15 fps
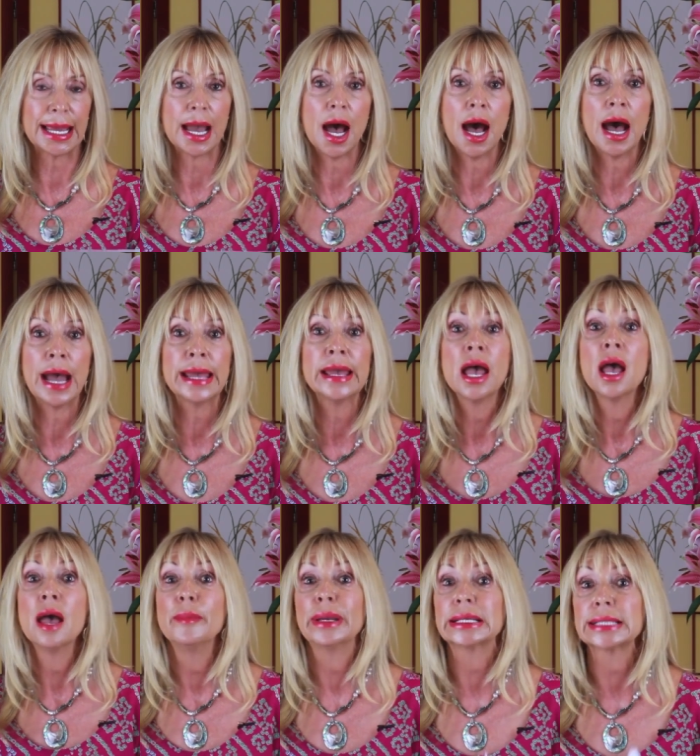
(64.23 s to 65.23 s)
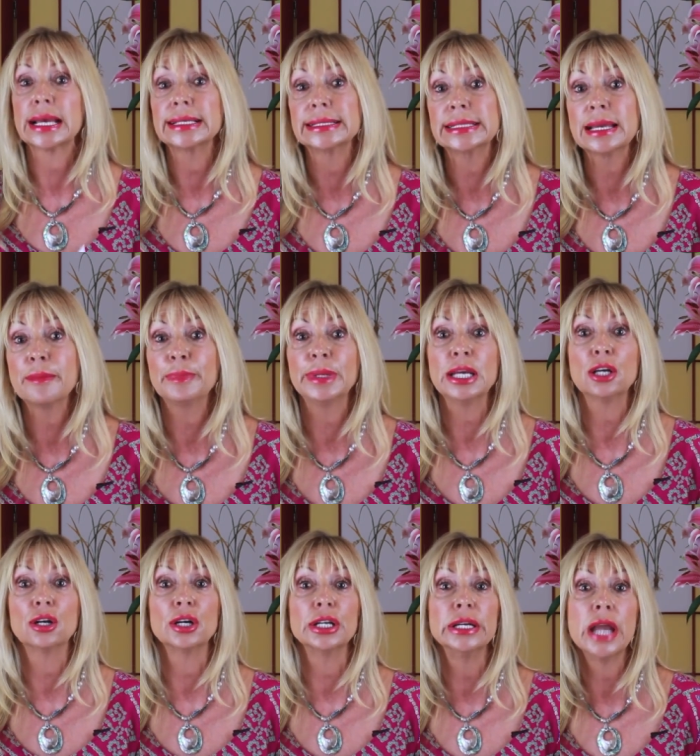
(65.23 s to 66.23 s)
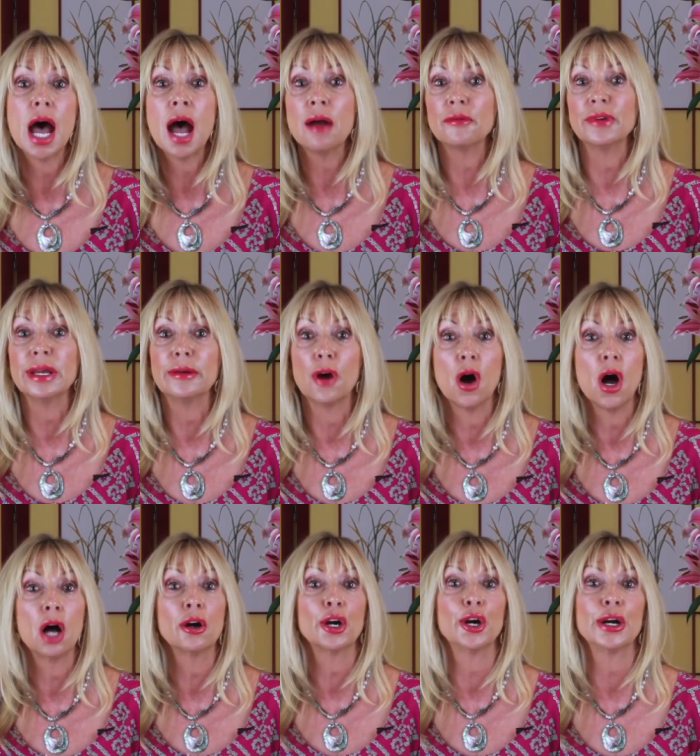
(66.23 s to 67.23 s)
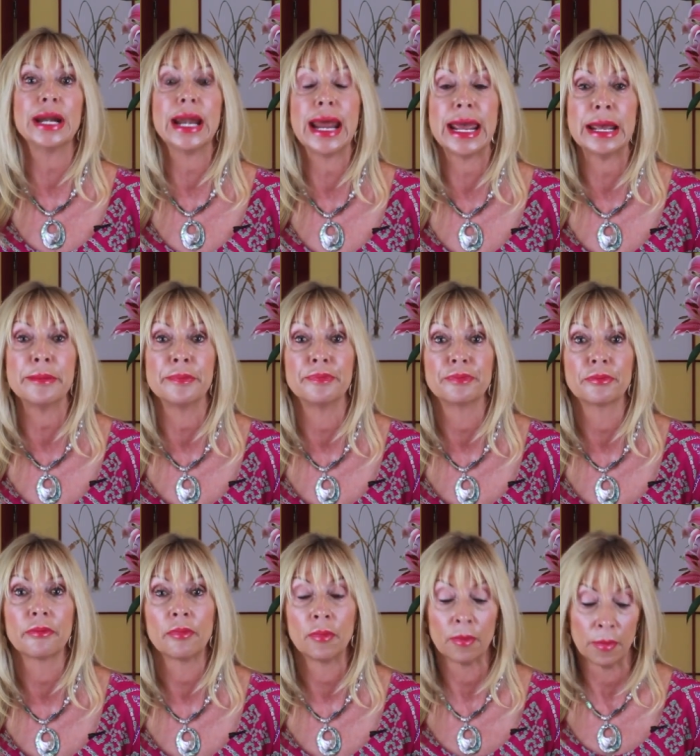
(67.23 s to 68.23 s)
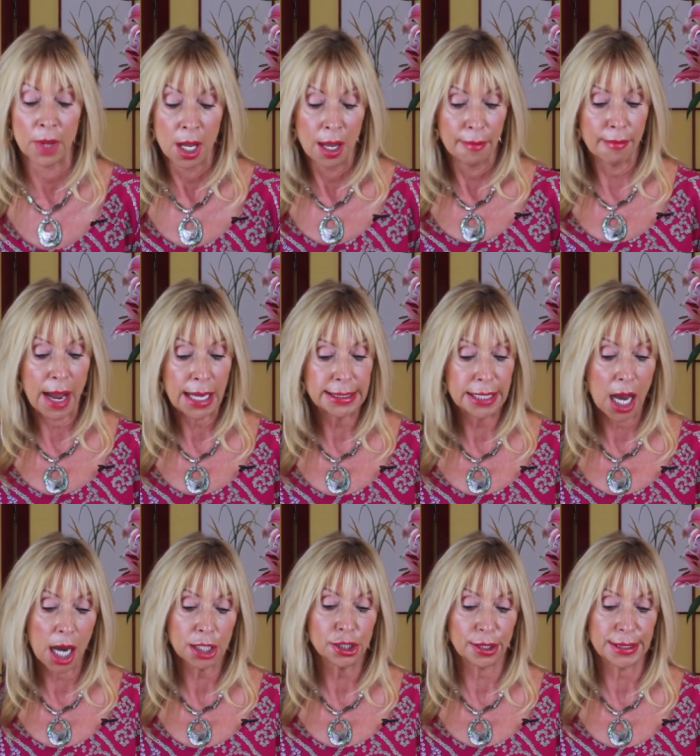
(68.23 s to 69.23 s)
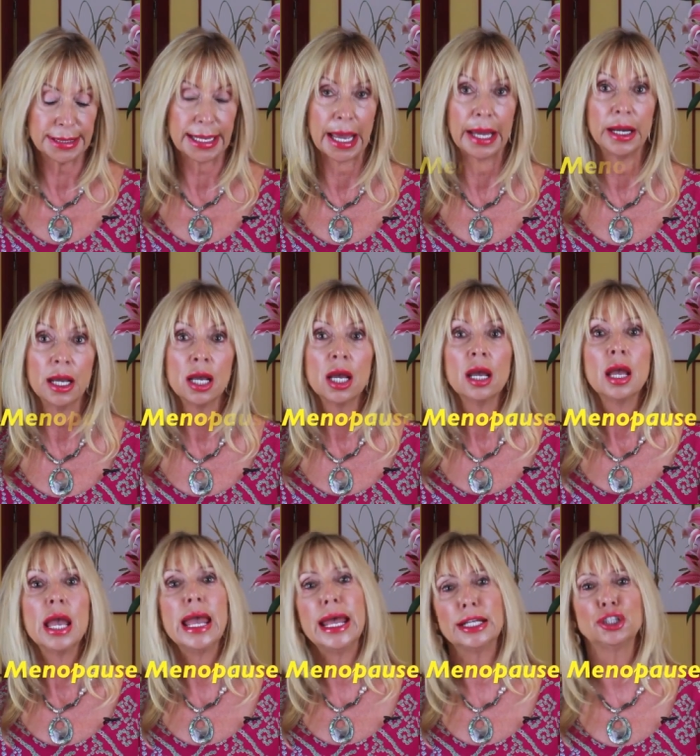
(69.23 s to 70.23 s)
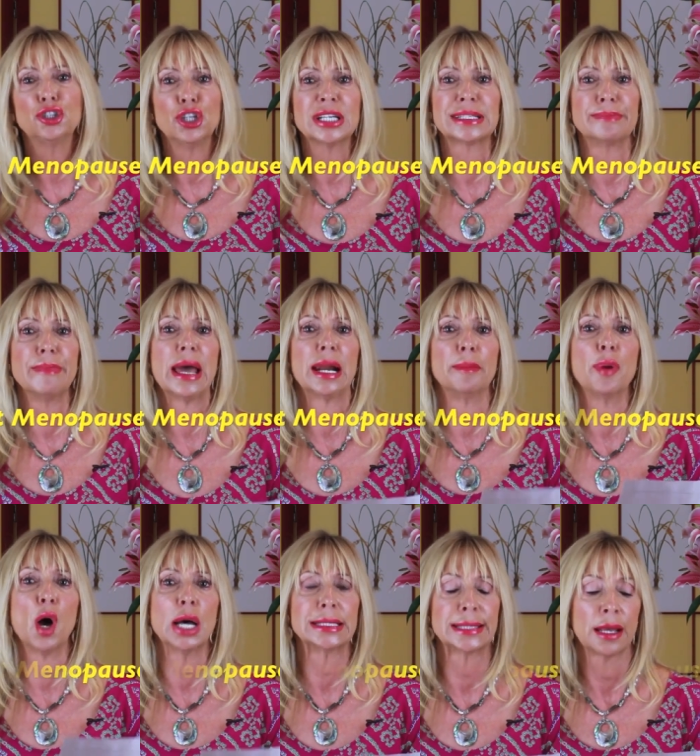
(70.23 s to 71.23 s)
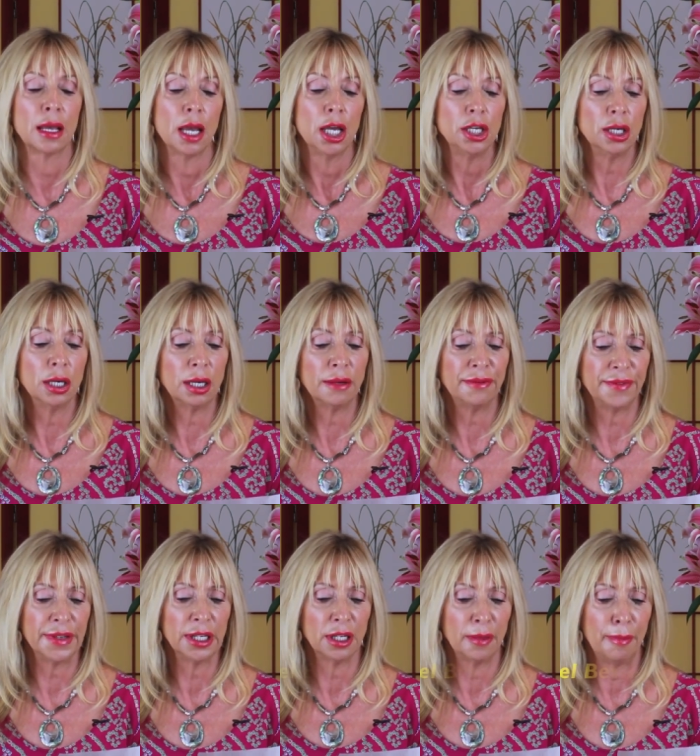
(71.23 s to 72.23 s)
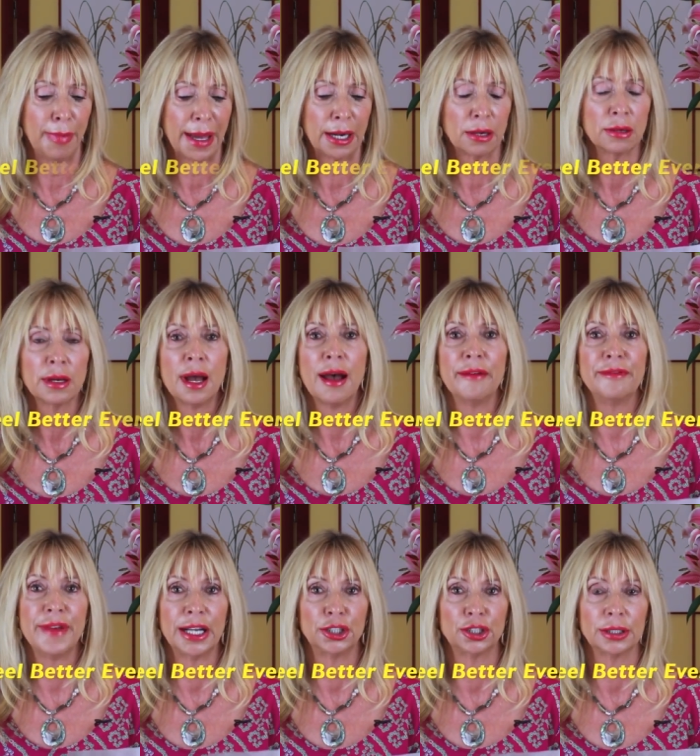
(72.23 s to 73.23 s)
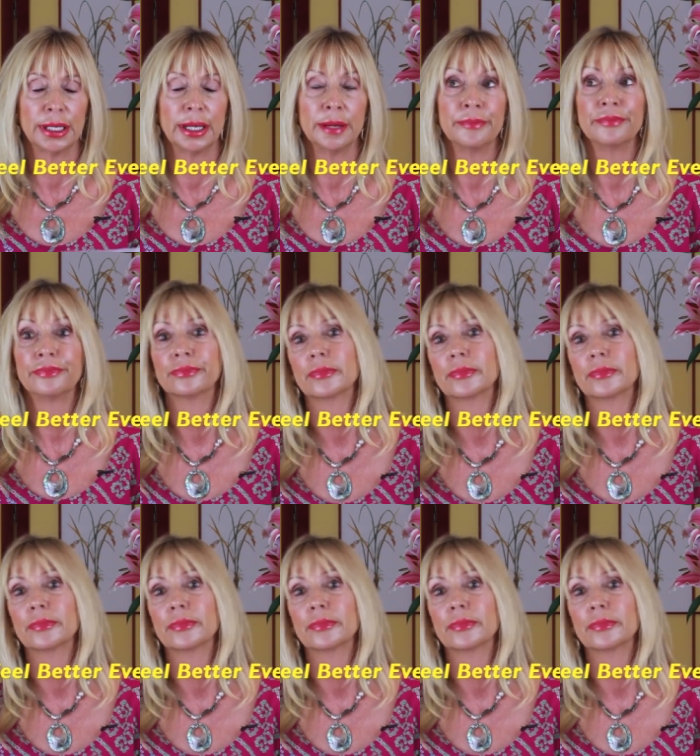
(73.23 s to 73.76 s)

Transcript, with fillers: say hi because I simply could not recall her name. My doctor said, It's just menopause. You'll feel better eventually.